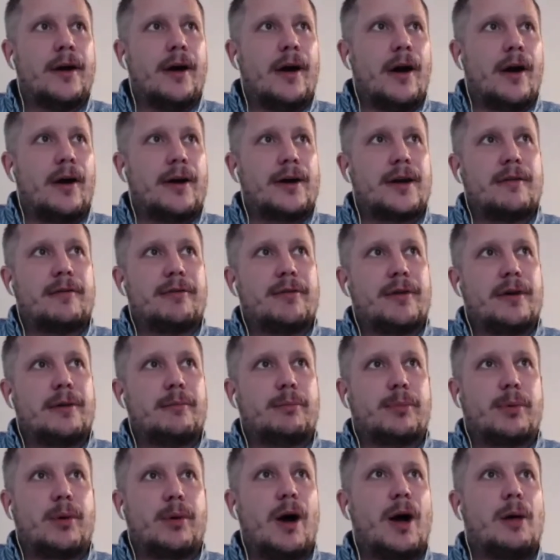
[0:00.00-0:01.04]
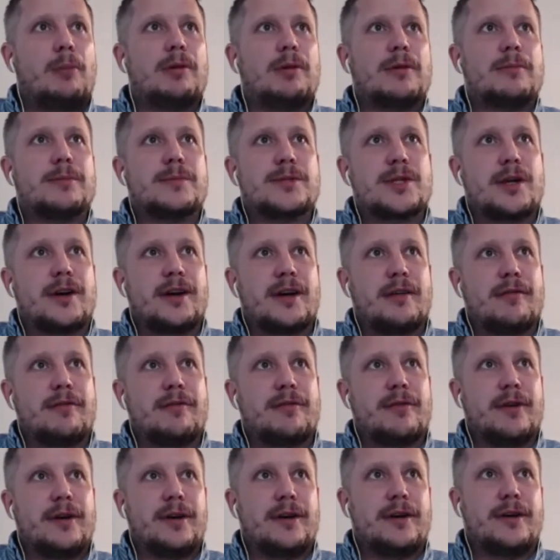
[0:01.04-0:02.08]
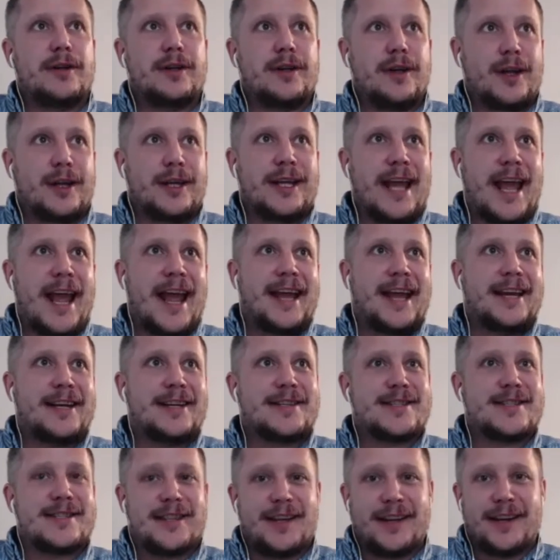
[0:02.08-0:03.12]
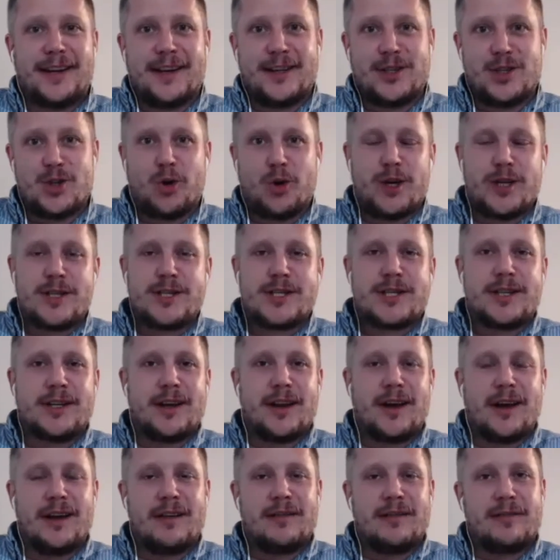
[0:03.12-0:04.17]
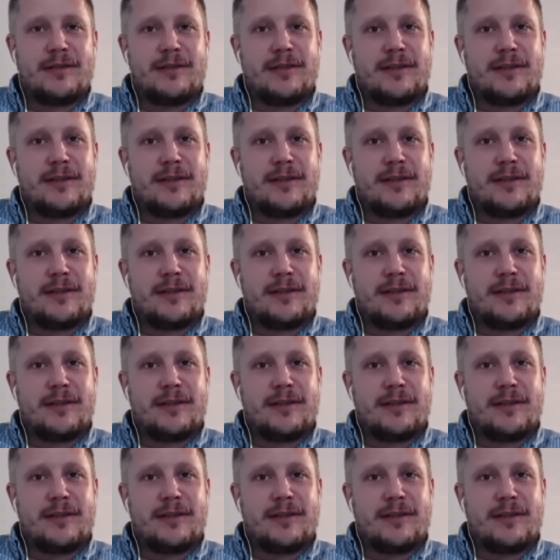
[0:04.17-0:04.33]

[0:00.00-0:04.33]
our different problems, our different uh, gains and joys in life.